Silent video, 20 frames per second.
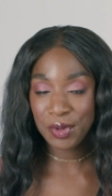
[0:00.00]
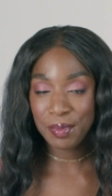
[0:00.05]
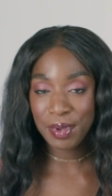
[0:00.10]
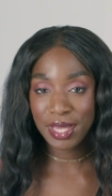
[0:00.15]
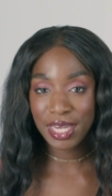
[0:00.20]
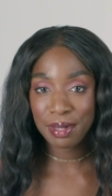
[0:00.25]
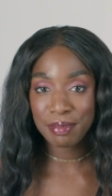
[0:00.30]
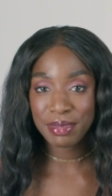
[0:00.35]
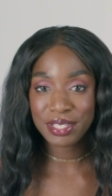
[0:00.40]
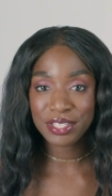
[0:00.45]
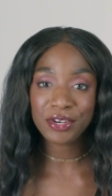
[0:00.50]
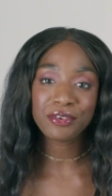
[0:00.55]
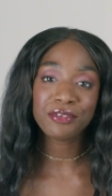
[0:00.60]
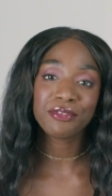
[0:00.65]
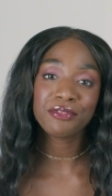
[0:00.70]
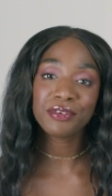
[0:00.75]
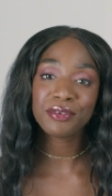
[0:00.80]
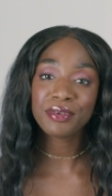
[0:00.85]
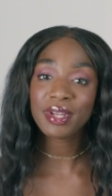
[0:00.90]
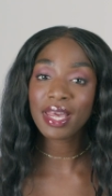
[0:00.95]
My name is
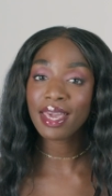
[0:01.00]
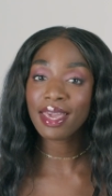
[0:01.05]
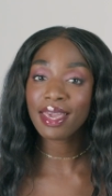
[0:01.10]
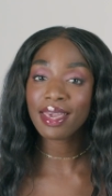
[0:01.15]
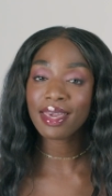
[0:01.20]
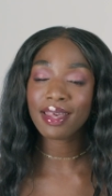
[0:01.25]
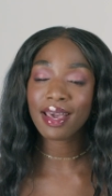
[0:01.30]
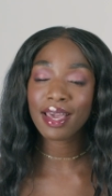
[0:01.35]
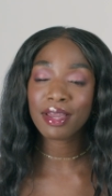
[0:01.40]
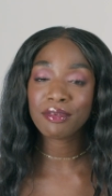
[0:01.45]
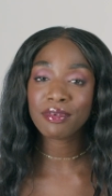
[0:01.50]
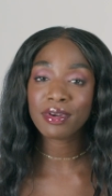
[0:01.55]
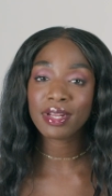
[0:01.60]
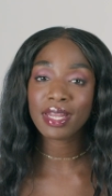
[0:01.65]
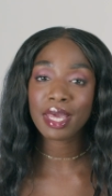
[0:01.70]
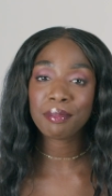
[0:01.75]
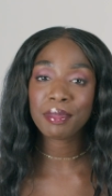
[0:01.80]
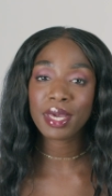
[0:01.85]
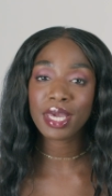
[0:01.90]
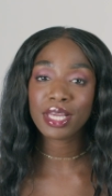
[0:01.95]
Ofune and I run
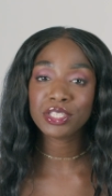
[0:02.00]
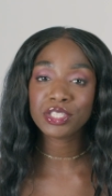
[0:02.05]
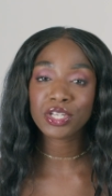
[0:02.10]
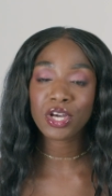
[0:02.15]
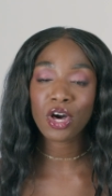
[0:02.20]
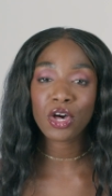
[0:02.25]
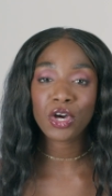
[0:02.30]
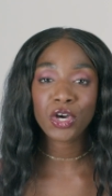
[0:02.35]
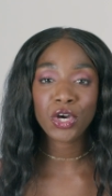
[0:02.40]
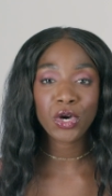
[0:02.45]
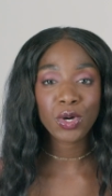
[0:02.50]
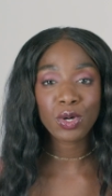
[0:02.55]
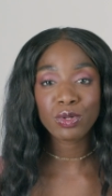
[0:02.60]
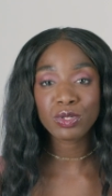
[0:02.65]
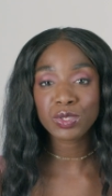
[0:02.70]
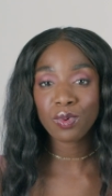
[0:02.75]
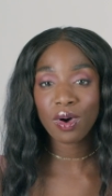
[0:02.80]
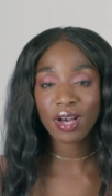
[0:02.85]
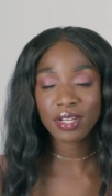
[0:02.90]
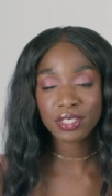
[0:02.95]
a page called Cocoa
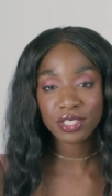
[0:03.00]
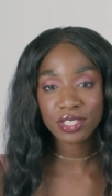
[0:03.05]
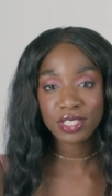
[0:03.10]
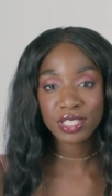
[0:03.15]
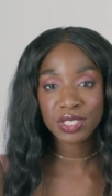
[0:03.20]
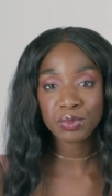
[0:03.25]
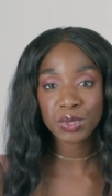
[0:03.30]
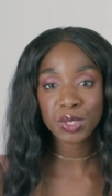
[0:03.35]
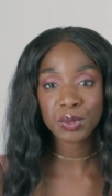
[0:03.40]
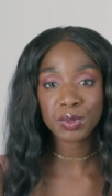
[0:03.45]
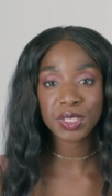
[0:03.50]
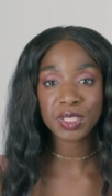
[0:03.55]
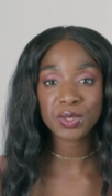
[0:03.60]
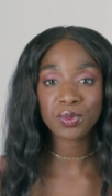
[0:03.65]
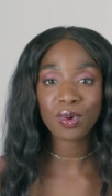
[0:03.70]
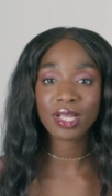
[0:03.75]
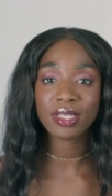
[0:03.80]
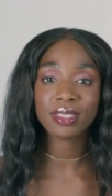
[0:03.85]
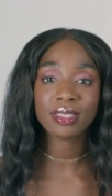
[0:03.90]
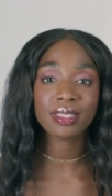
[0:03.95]
Swatches where we
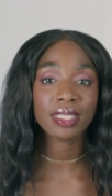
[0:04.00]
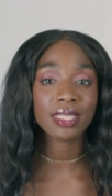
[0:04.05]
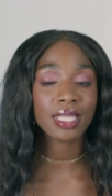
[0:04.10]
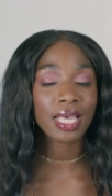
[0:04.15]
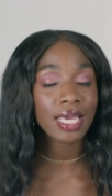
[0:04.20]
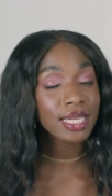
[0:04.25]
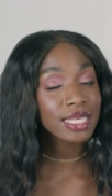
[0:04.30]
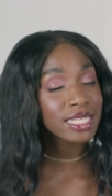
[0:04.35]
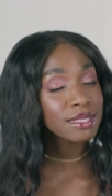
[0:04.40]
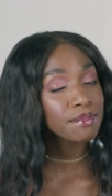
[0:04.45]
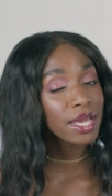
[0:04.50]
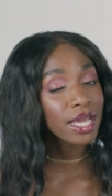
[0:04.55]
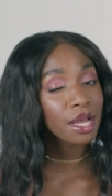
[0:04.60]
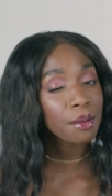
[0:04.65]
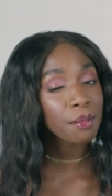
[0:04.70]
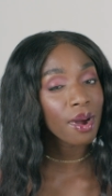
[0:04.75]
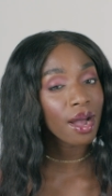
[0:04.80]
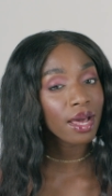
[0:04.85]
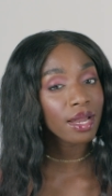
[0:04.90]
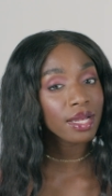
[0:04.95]
swatch the latest
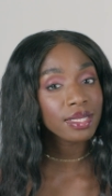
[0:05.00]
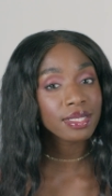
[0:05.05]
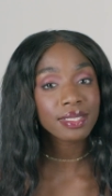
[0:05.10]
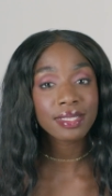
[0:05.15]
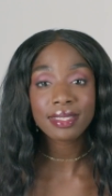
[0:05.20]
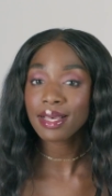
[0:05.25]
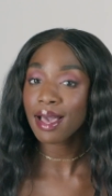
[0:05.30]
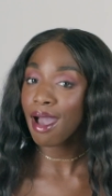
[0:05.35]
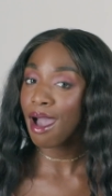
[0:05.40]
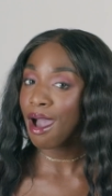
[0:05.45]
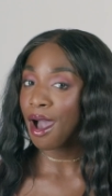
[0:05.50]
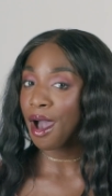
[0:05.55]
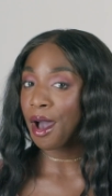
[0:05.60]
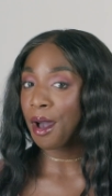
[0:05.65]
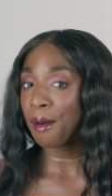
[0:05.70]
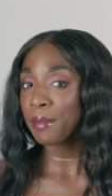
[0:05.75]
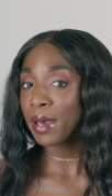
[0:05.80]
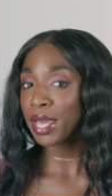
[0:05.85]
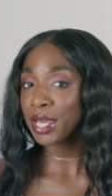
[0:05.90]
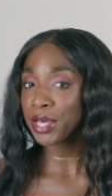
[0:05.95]
makeup products
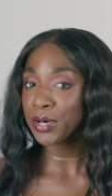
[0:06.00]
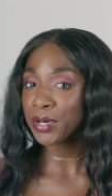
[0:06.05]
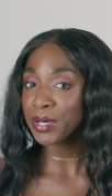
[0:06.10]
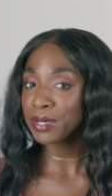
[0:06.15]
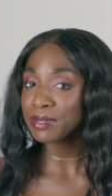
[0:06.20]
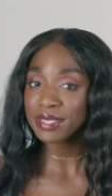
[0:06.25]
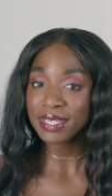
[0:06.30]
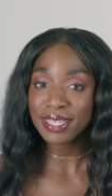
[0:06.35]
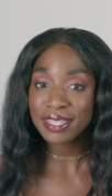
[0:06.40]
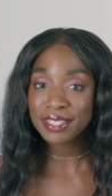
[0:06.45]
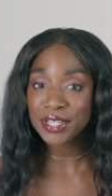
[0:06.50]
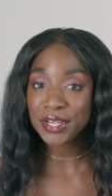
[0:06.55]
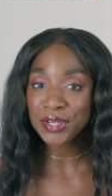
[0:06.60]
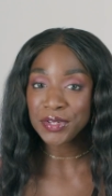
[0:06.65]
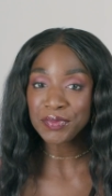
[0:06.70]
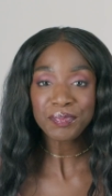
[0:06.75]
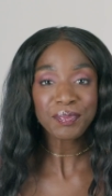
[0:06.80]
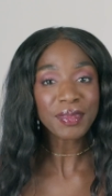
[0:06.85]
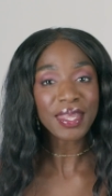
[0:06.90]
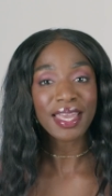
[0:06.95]
on my cocoa skin
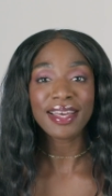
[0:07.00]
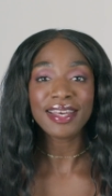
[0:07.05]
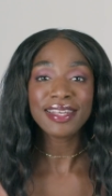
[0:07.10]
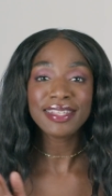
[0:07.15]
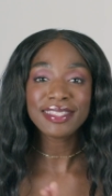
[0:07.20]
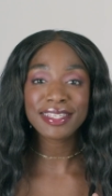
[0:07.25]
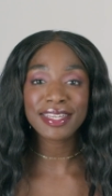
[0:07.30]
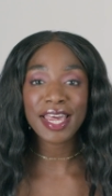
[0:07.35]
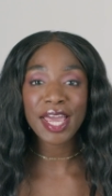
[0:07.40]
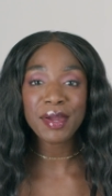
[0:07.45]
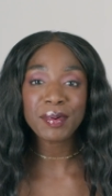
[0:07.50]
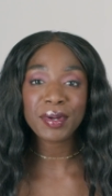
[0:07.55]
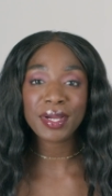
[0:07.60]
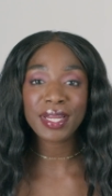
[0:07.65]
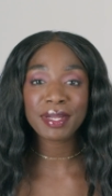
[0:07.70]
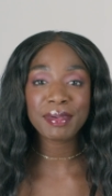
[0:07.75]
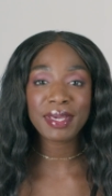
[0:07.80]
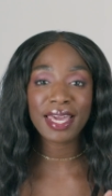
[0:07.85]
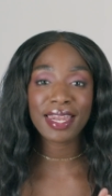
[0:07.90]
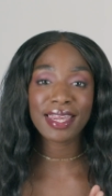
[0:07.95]
tone. Today we're
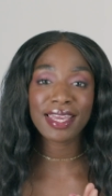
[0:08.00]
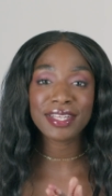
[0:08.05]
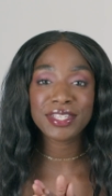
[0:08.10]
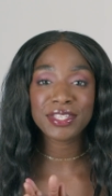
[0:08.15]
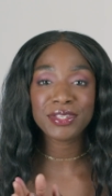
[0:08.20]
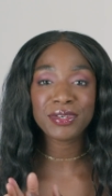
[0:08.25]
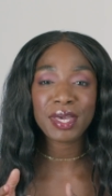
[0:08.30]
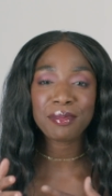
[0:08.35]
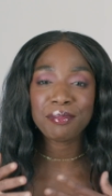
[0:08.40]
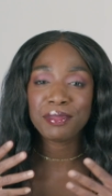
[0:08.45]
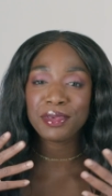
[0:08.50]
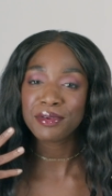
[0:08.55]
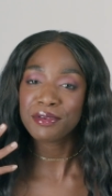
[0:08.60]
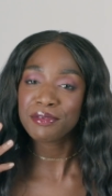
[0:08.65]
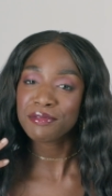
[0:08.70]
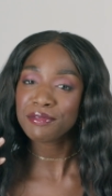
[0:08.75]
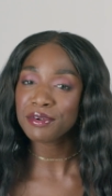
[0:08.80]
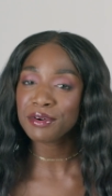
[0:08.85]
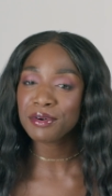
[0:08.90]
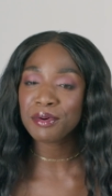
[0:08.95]
going to be getting into a
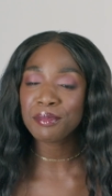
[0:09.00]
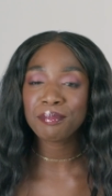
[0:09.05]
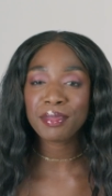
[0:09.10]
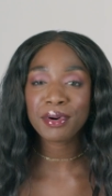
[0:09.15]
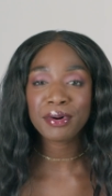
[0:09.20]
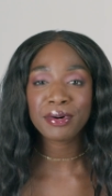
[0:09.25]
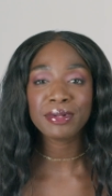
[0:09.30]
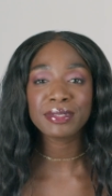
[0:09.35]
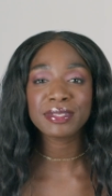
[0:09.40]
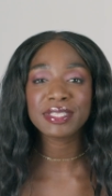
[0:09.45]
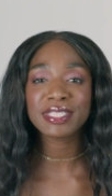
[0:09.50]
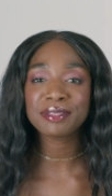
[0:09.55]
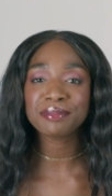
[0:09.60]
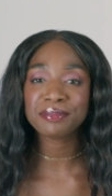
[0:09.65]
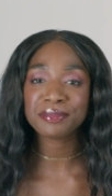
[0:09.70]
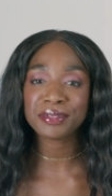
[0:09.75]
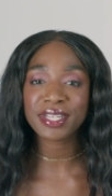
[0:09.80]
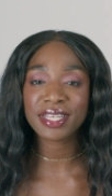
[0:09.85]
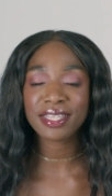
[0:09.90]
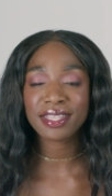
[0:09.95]
beautiful, bold
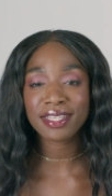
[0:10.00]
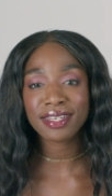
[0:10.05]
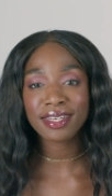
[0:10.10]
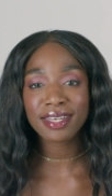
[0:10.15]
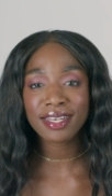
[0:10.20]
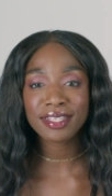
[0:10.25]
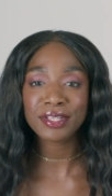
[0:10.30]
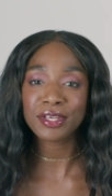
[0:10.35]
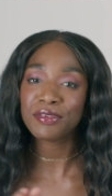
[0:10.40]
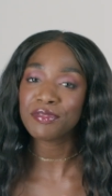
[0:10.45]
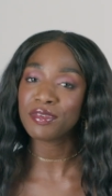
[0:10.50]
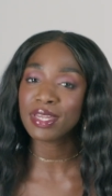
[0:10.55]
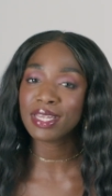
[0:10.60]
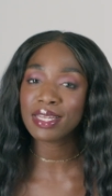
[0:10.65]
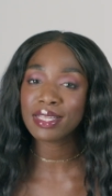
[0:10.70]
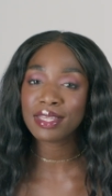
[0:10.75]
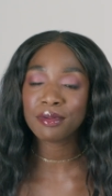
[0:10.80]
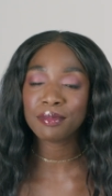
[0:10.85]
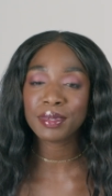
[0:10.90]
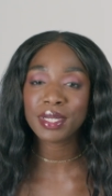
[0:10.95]
spring look. So if you need
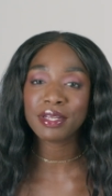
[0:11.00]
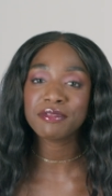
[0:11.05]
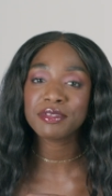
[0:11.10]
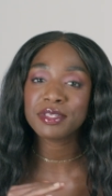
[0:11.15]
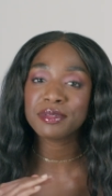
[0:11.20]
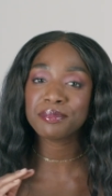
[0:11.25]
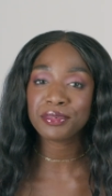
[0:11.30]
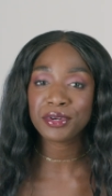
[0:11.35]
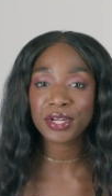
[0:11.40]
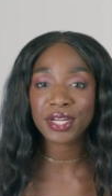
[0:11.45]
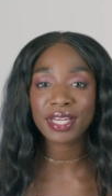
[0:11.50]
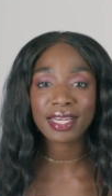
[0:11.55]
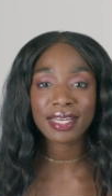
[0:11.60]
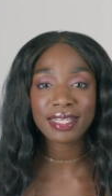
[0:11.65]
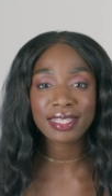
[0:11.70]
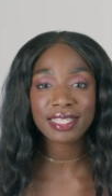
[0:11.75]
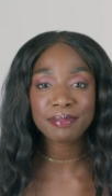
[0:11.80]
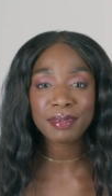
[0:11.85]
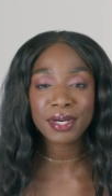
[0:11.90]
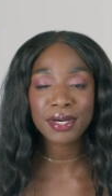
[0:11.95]
a little bit of spring
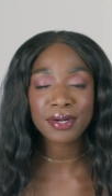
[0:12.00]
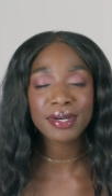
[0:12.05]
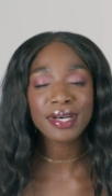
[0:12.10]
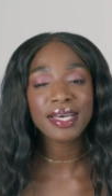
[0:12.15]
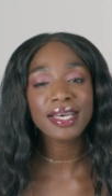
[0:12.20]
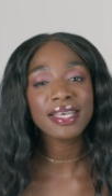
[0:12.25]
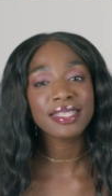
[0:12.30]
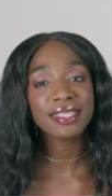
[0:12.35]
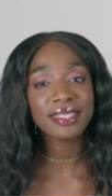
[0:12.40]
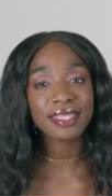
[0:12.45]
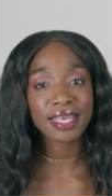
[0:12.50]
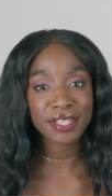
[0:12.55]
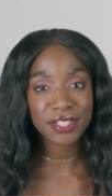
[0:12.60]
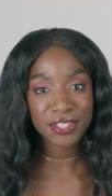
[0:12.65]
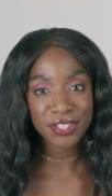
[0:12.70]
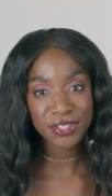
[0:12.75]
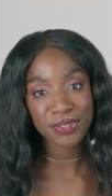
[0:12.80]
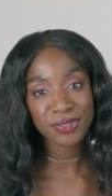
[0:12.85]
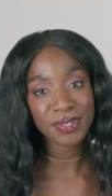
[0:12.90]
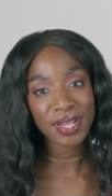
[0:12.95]
inspo, stay
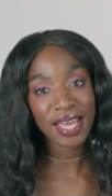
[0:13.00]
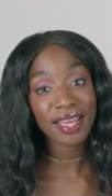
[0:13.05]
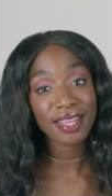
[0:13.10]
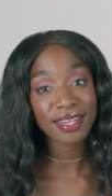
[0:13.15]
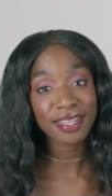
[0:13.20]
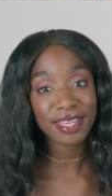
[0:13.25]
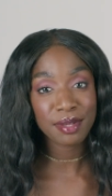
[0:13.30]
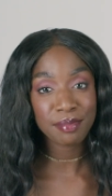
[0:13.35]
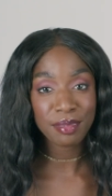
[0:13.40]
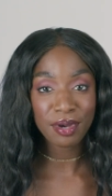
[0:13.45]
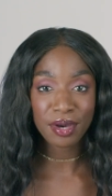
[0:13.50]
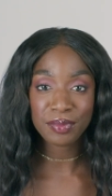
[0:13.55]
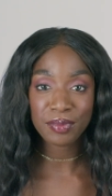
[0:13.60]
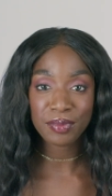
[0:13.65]
tuned and keep on